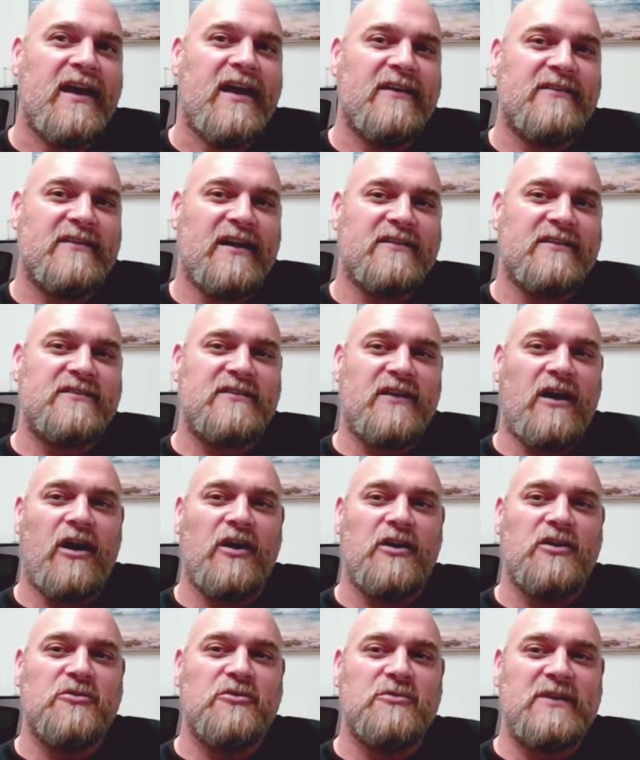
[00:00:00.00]
is I
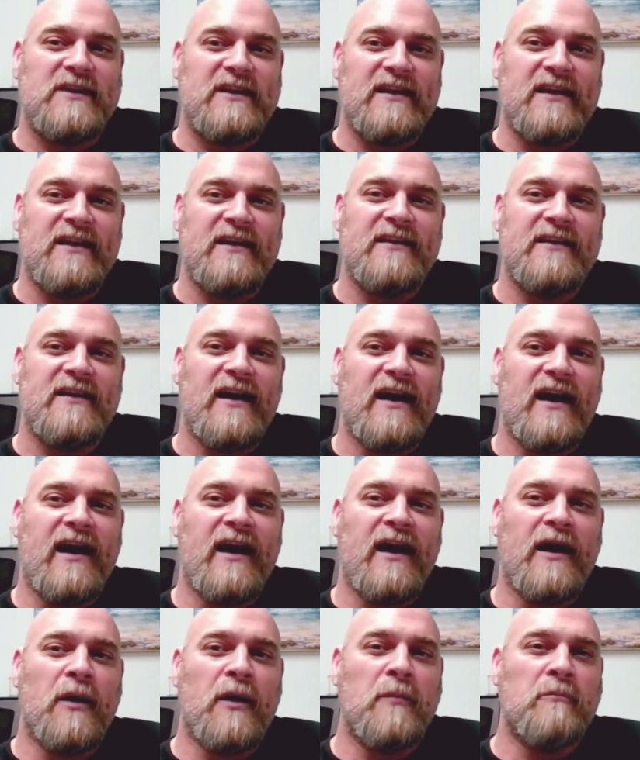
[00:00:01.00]
saw you did
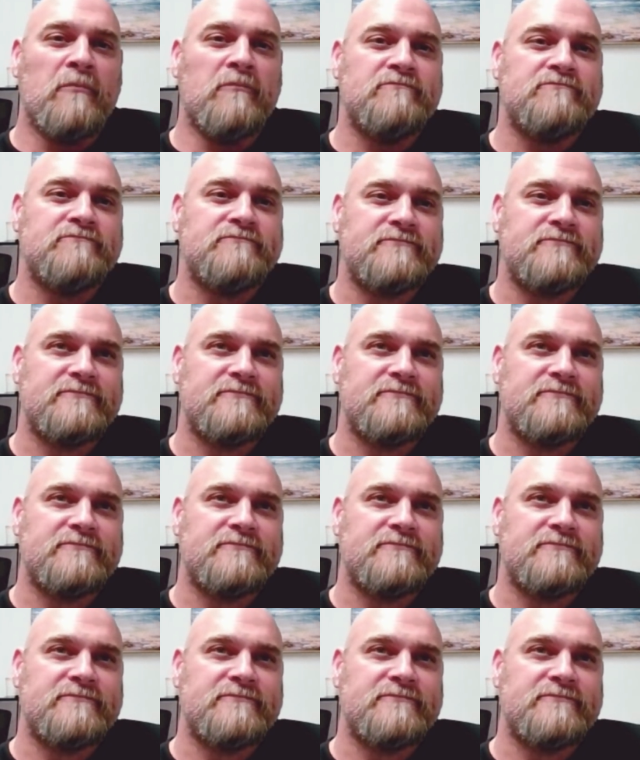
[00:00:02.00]
some